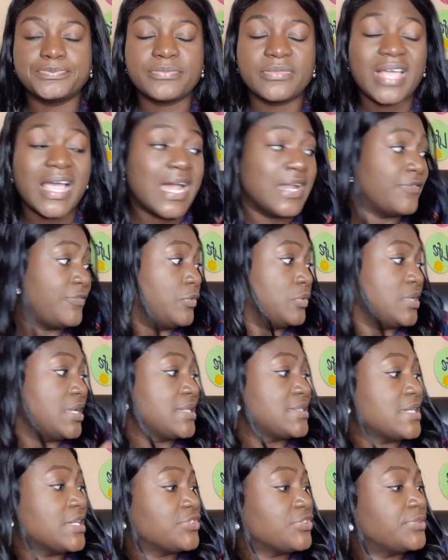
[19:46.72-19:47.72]
California,
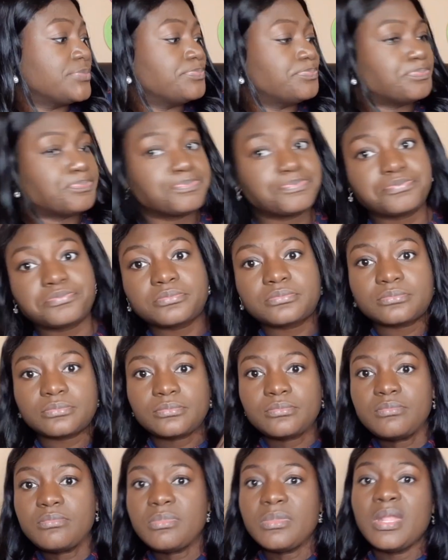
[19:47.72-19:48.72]
etc.
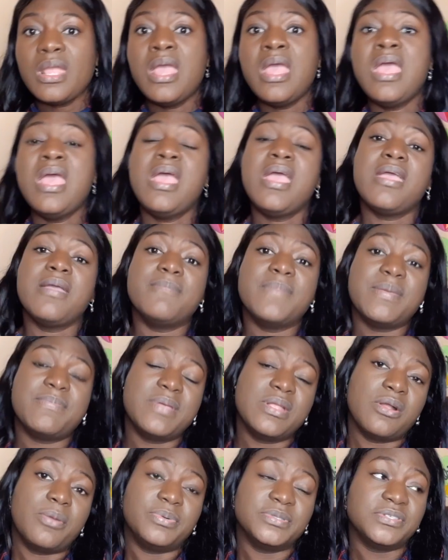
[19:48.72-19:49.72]
It may be
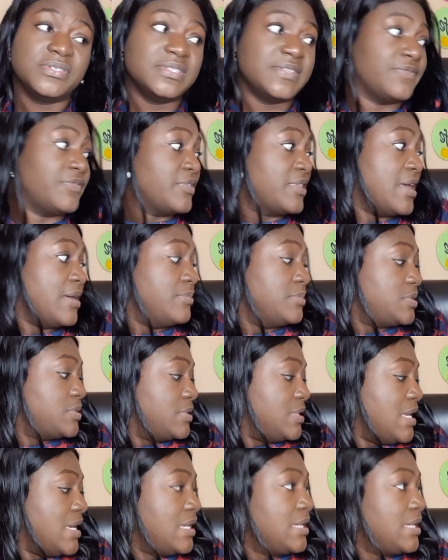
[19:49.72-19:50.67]
an opportunity for them to